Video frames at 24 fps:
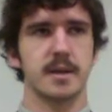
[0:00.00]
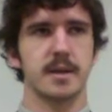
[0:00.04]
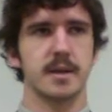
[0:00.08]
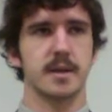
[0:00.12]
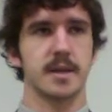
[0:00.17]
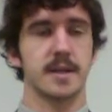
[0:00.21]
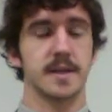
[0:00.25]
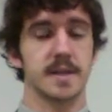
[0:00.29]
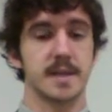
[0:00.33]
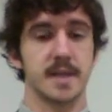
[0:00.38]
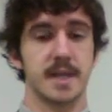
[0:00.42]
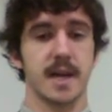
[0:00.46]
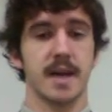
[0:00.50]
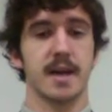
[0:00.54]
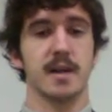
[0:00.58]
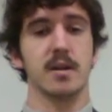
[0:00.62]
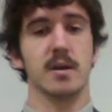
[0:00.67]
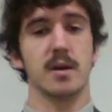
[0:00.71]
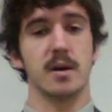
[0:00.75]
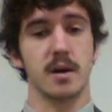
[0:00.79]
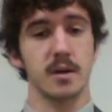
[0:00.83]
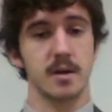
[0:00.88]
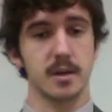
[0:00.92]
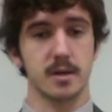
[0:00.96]
let's see,
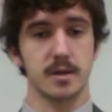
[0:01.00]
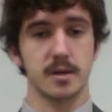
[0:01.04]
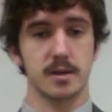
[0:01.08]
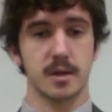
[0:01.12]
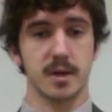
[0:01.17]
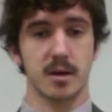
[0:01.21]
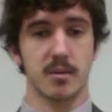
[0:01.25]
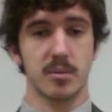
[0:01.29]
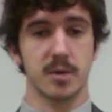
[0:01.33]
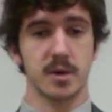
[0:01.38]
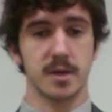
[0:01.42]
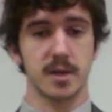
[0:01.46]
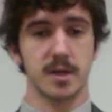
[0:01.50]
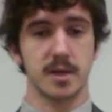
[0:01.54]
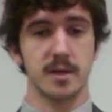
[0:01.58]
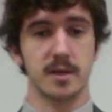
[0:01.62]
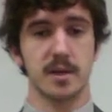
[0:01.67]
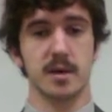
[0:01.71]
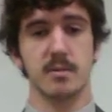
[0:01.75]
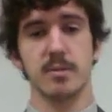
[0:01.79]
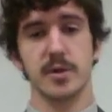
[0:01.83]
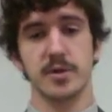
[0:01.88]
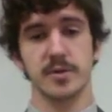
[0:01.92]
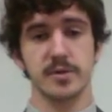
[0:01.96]
Kellogg Company, in
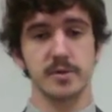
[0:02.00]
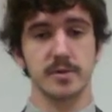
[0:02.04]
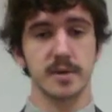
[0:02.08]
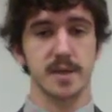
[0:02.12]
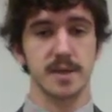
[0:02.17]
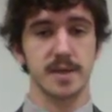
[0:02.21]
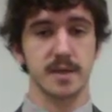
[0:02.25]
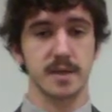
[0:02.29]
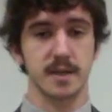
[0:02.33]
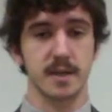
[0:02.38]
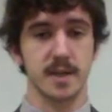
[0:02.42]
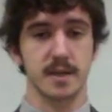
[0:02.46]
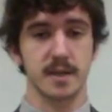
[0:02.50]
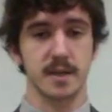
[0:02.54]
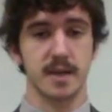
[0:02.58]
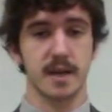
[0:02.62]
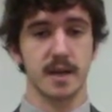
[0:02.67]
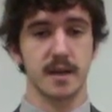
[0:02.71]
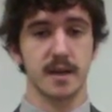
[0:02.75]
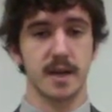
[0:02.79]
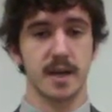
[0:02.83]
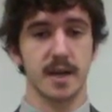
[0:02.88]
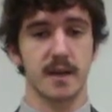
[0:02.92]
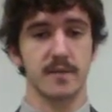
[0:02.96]
their most recent 10-K,
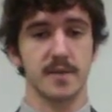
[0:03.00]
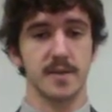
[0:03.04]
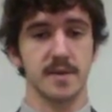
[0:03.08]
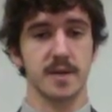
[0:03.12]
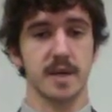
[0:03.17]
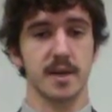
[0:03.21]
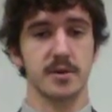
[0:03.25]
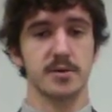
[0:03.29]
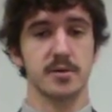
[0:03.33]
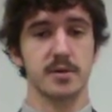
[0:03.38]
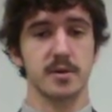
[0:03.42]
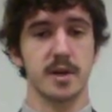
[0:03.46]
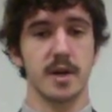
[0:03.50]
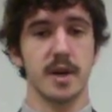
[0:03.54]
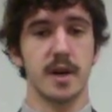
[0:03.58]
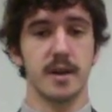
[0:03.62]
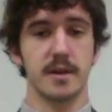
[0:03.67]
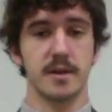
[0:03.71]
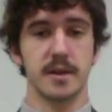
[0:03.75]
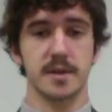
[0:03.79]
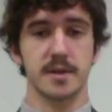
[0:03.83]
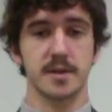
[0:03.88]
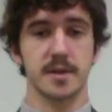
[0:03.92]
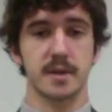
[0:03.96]
they have a section
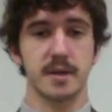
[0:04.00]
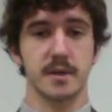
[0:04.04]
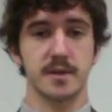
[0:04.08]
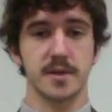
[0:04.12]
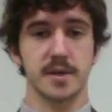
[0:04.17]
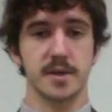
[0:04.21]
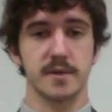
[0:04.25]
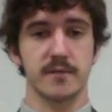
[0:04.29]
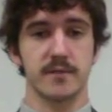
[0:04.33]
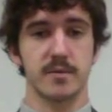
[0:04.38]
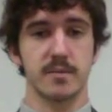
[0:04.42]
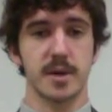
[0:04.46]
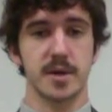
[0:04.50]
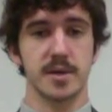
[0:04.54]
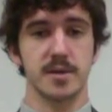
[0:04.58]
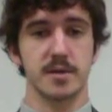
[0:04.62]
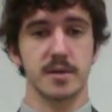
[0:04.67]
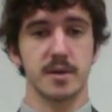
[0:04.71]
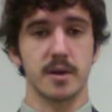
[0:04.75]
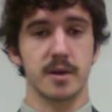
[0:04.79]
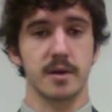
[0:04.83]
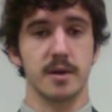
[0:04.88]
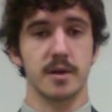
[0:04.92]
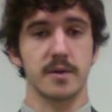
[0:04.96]
that discloses information
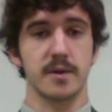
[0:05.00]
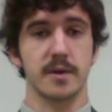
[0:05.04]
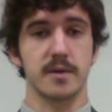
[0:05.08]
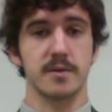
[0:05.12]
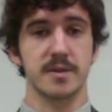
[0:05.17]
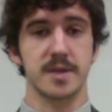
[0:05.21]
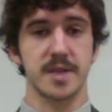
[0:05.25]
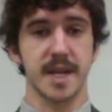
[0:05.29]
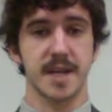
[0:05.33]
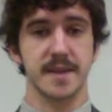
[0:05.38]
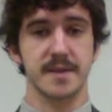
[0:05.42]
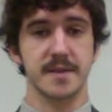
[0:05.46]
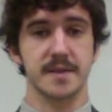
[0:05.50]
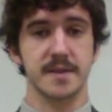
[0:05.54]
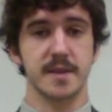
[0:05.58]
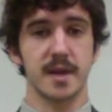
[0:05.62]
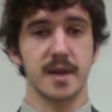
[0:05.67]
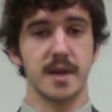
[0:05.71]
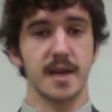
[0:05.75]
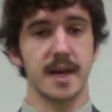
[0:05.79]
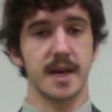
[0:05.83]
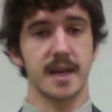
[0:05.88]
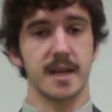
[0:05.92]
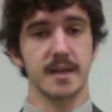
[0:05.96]
on all their debts
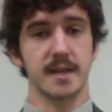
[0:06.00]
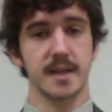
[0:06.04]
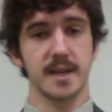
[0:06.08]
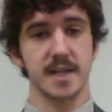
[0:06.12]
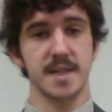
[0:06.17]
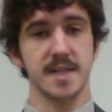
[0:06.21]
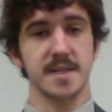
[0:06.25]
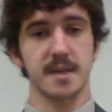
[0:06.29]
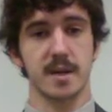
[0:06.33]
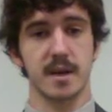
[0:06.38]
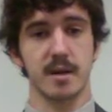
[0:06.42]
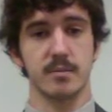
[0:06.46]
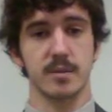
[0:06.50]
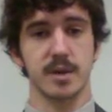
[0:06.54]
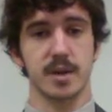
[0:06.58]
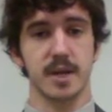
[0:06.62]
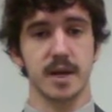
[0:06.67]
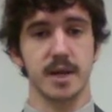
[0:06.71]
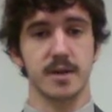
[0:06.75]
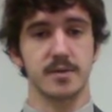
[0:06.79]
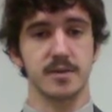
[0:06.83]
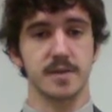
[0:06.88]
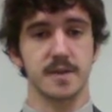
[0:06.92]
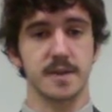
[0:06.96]
and the lease
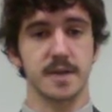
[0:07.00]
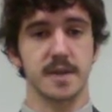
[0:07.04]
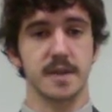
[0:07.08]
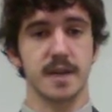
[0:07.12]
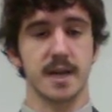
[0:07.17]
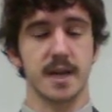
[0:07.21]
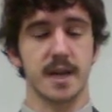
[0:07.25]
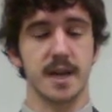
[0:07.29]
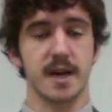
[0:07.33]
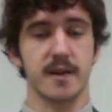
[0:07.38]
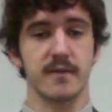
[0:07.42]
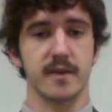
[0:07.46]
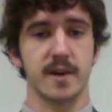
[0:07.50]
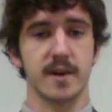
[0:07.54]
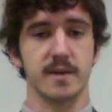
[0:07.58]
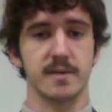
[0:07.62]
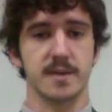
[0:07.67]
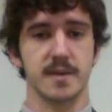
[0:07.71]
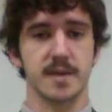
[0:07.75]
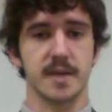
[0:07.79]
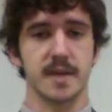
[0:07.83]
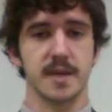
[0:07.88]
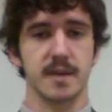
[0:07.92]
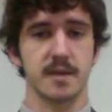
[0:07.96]
obligations that they have
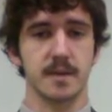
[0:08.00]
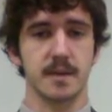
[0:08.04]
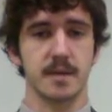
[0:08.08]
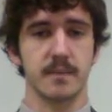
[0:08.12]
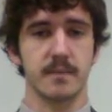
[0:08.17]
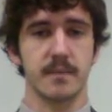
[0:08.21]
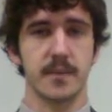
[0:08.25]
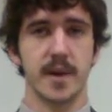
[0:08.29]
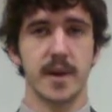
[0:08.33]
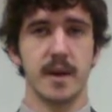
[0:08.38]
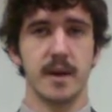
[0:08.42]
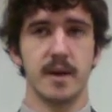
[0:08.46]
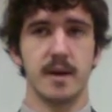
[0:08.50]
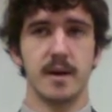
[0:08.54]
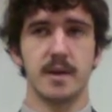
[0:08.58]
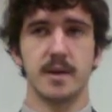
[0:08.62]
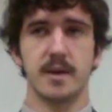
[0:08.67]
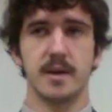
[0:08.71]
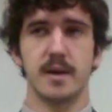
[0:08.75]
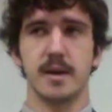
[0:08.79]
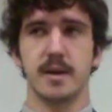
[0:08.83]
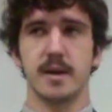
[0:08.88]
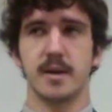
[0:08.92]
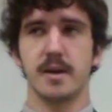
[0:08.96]
outstanding.
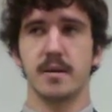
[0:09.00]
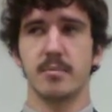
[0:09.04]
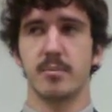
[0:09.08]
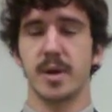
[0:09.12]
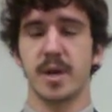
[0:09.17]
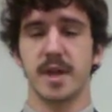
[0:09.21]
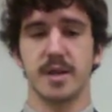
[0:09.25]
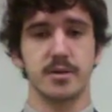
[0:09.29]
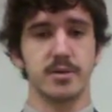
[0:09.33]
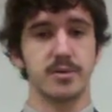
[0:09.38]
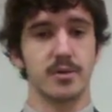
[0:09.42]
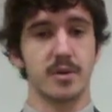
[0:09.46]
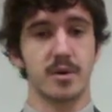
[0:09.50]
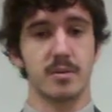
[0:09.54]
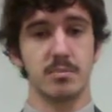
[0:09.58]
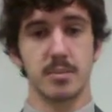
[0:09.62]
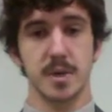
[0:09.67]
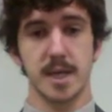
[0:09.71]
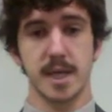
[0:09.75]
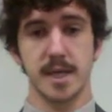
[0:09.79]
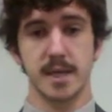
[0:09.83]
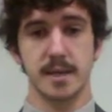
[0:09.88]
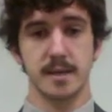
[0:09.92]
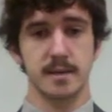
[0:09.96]
Pandora
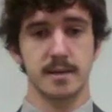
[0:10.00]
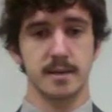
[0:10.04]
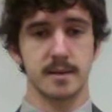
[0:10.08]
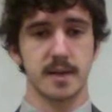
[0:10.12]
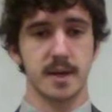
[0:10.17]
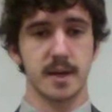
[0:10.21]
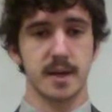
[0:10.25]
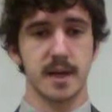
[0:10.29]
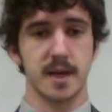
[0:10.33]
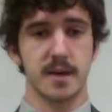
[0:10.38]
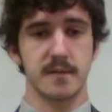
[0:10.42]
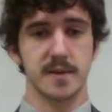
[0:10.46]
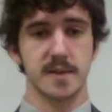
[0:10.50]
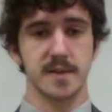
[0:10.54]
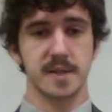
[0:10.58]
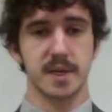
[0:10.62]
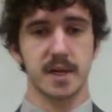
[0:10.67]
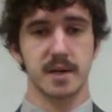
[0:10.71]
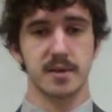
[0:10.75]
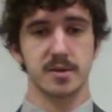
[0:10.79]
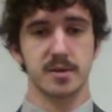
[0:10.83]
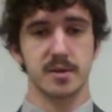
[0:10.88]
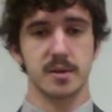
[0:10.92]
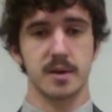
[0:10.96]
Media, they have a
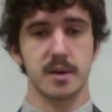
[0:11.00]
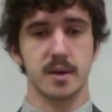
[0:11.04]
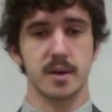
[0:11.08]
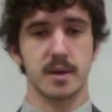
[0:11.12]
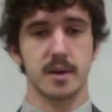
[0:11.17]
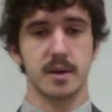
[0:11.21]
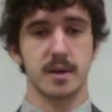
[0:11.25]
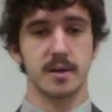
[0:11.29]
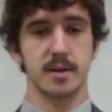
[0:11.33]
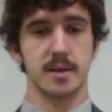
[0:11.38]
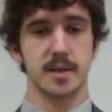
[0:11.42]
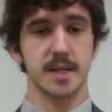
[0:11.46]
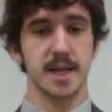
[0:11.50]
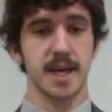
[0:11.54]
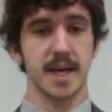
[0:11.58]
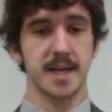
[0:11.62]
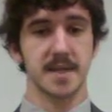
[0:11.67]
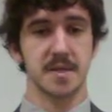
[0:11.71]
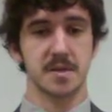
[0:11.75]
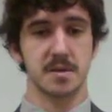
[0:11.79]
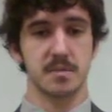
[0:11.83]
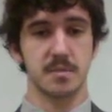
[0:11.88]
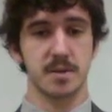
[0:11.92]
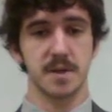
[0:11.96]
section on the
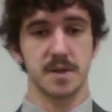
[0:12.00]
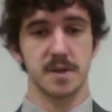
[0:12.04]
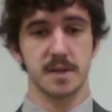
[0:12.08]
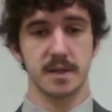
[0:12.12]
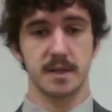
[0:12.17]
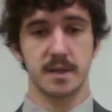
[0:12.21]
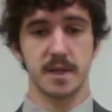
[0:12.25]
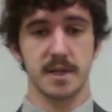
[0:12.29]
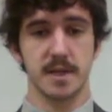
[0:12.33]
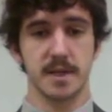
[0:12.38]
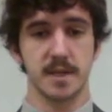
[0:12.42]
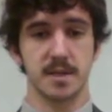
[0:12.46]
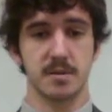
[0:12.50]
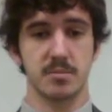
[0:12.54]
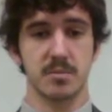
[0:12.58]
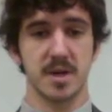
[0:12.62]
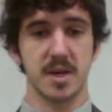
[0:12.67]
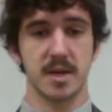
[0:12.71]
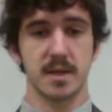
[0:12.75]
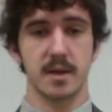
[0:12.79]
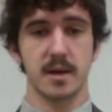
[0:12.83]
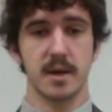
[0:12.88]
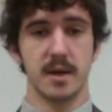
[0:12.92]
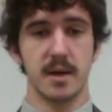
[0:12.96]
estimates that they need to
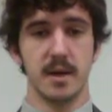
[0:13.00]
make